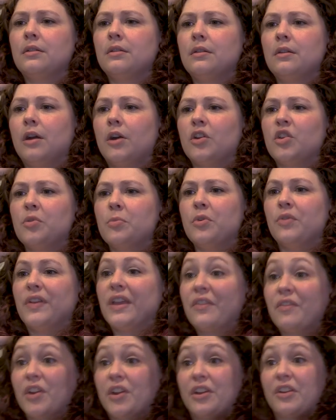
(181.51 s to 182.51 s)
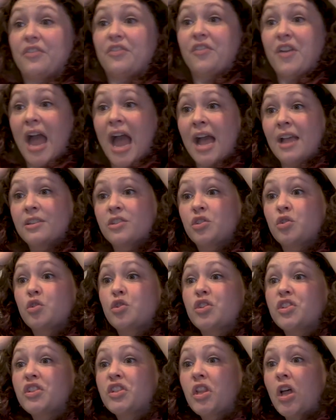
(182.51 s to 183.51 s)
Are you moving very fast or
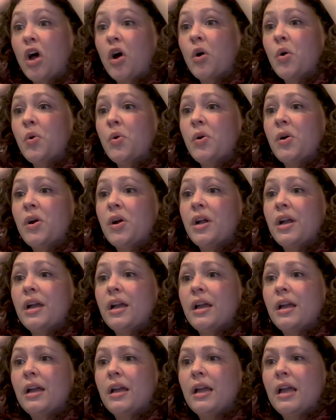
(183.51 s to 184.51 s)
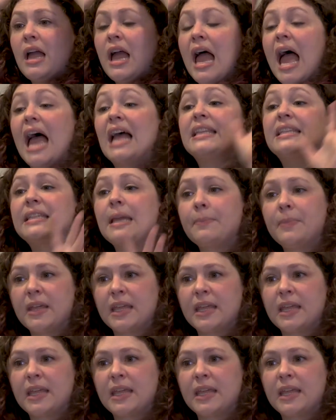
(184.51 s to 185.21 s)
slow? And something